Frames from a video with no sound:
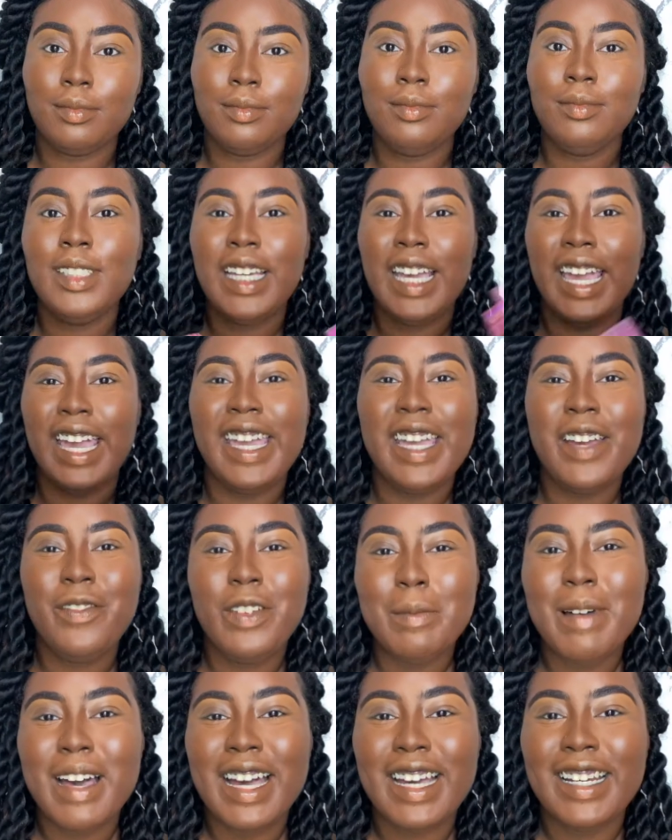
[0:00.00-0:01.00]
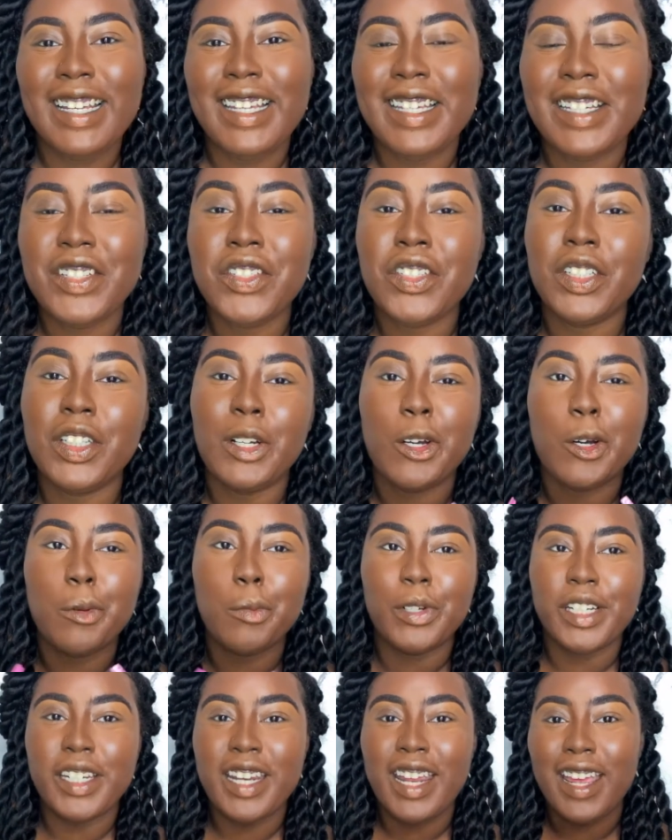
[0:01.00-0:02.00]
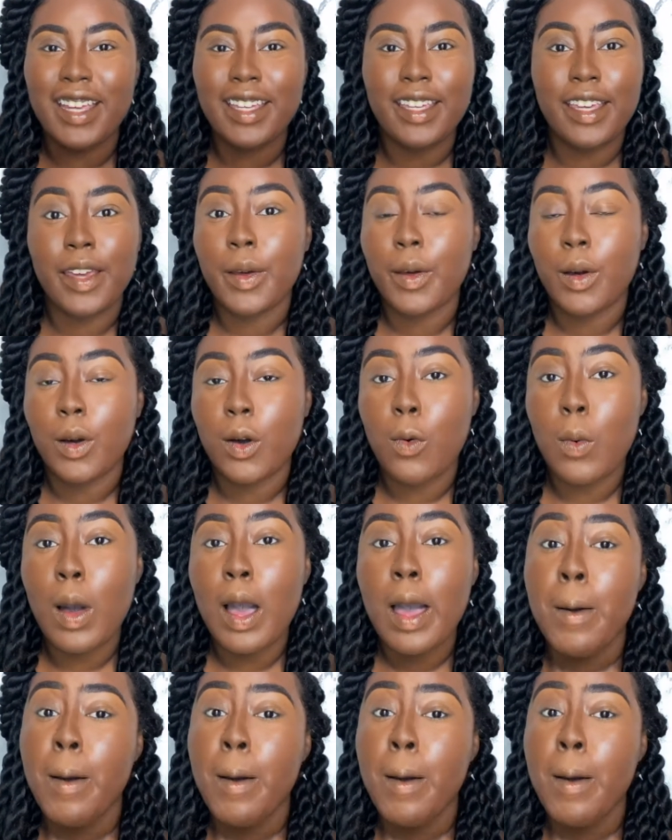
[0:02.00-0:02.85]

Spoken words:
Hey everybody, it's your girl Bree Danielle.